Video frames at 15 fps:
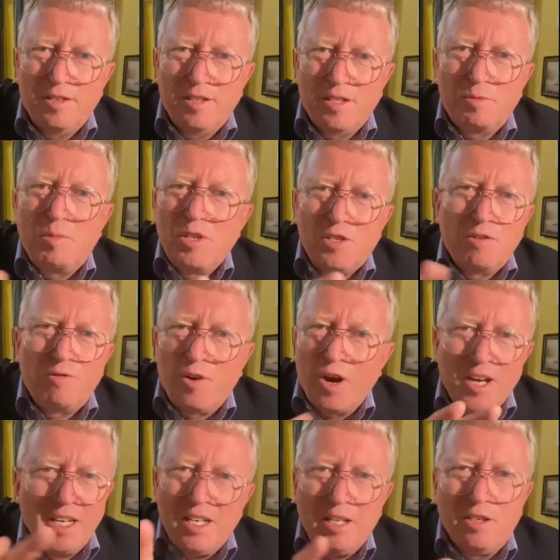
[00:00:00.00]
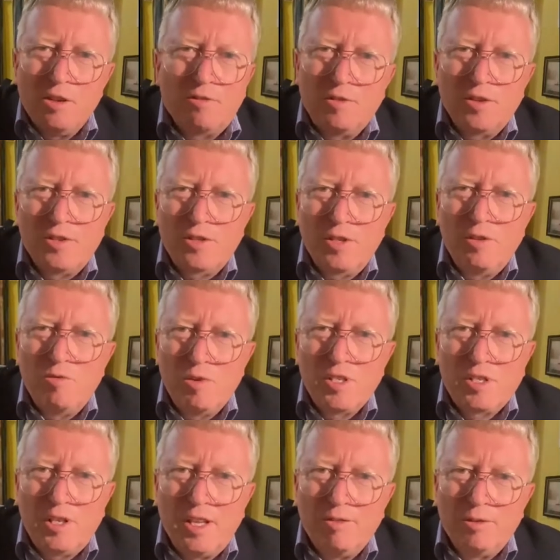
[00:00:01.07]
specify any difference in
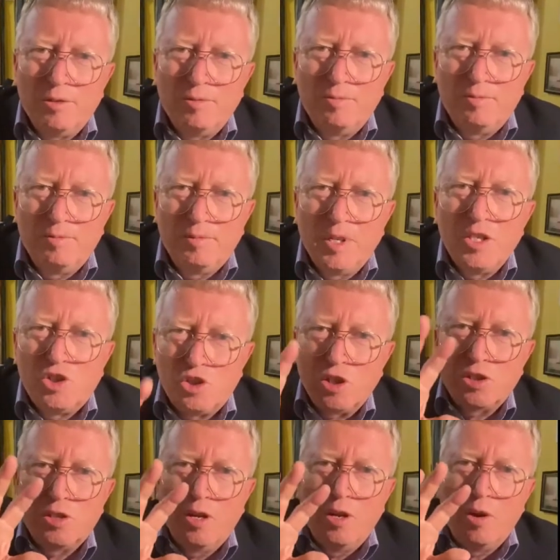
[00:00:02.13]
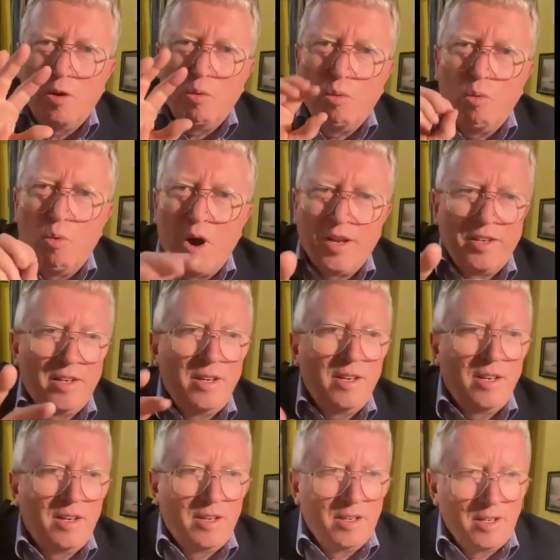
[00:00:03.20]
risk level. It's just one
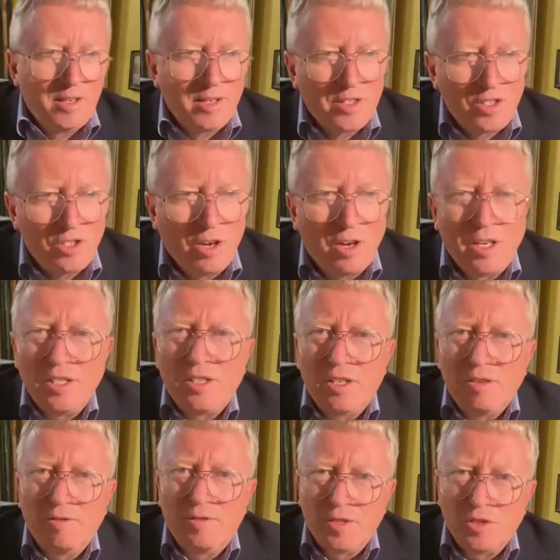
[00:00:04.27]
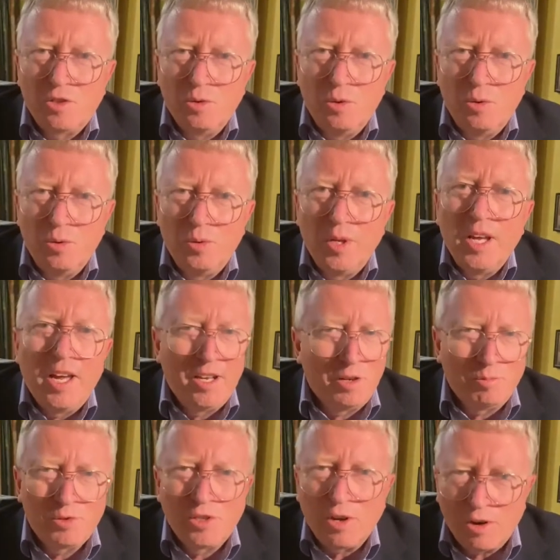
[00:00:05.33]
size fits all. And
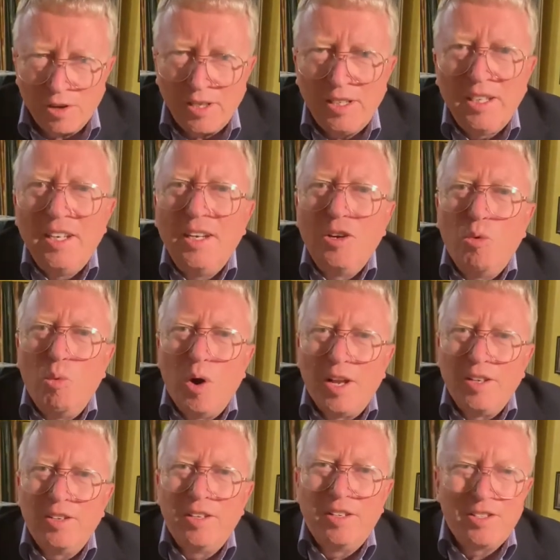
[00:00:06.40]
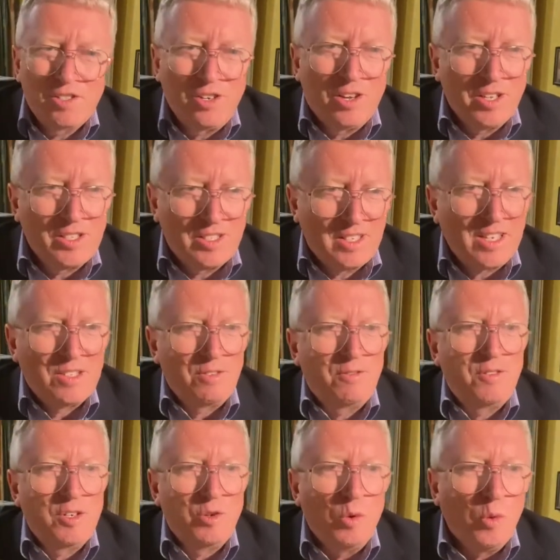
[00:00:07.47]
I'm sorry, one size doesn't
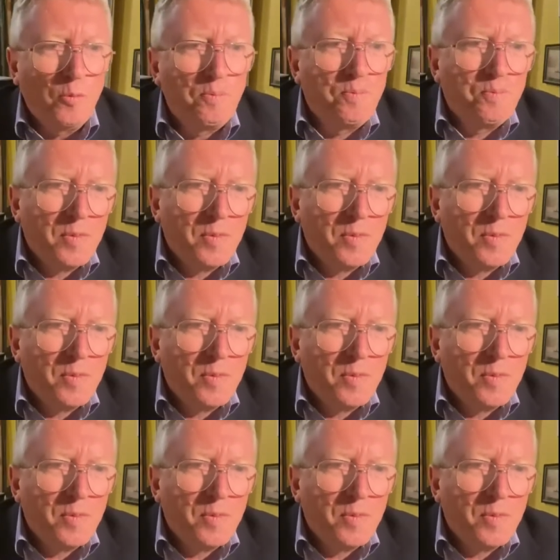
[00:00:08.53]
fit all.